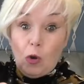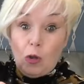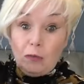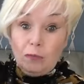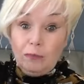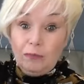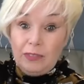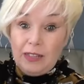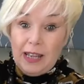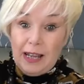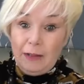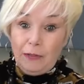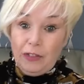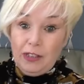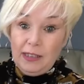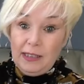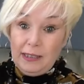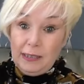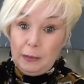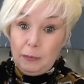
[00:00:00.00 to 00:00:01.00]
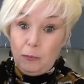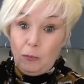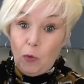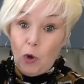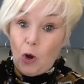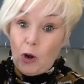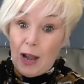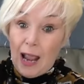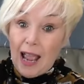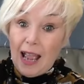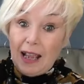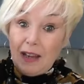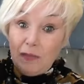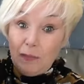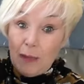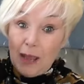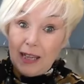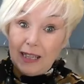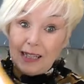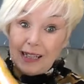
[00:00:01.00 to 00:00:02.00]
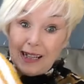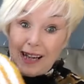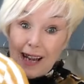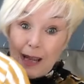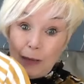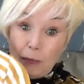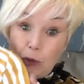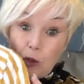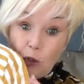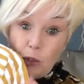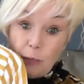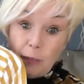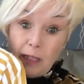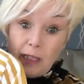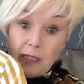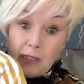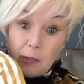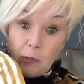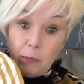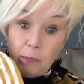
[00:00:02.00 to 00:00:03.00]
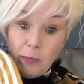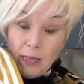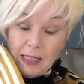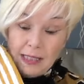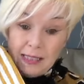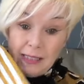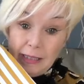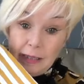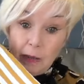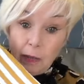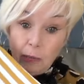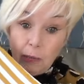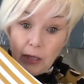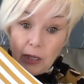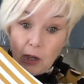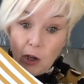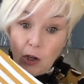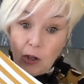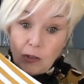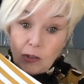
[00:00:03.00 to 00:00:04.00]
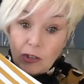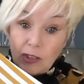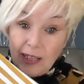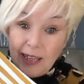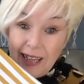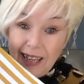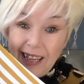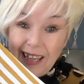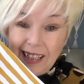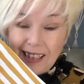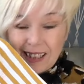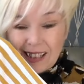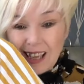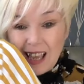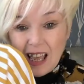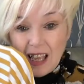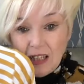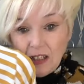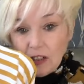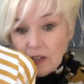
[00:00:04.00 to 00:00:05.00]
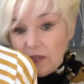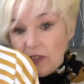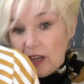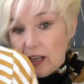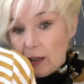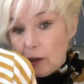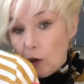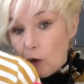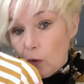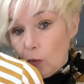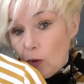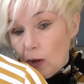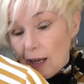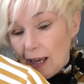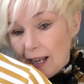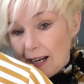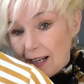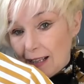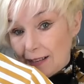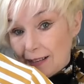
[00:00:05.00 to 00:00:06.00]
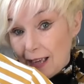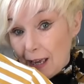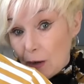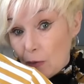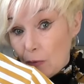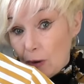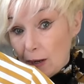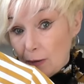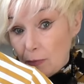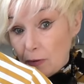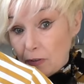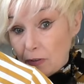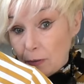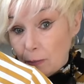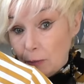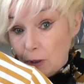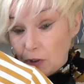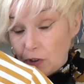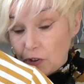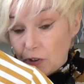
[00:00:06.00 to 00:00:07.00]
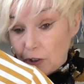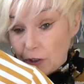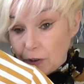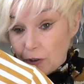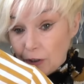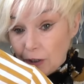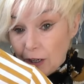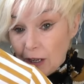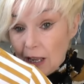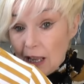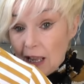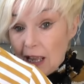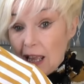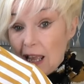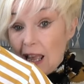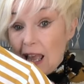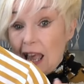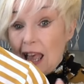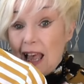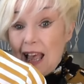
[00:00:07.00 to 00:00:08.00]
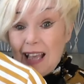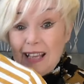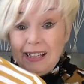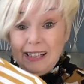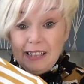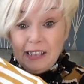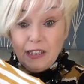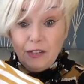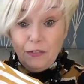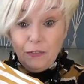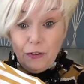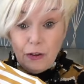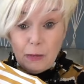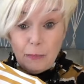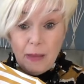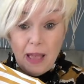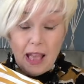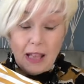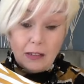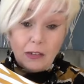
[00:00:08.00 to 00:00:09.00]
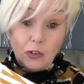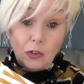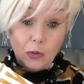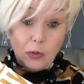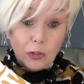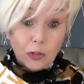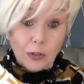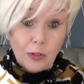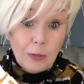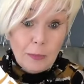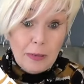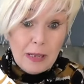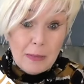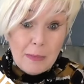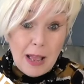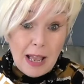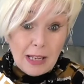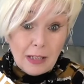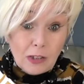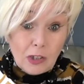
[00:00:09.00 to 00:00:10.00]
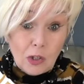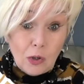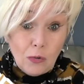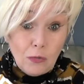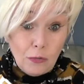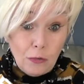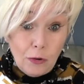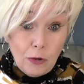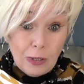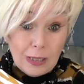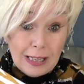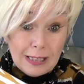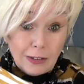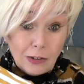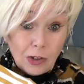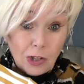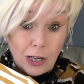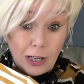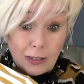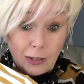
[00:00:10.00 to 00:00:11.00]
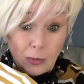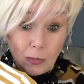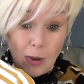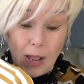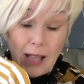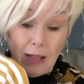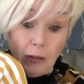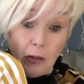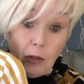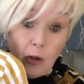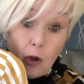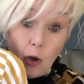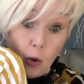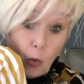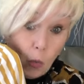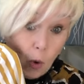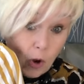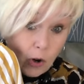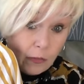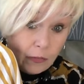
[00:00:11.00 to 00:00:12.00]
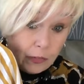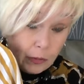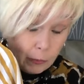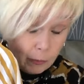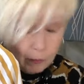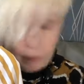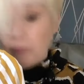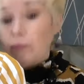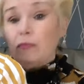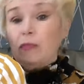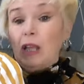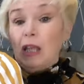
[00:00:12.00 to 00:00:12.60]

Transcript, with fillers: Well, now this is one I've made and I'm going to be submitting because it's kind of yellow and I'll get away with the mustard. And it's a free pattern, so it's going to be my Sew Frugal entry as well, or one of them.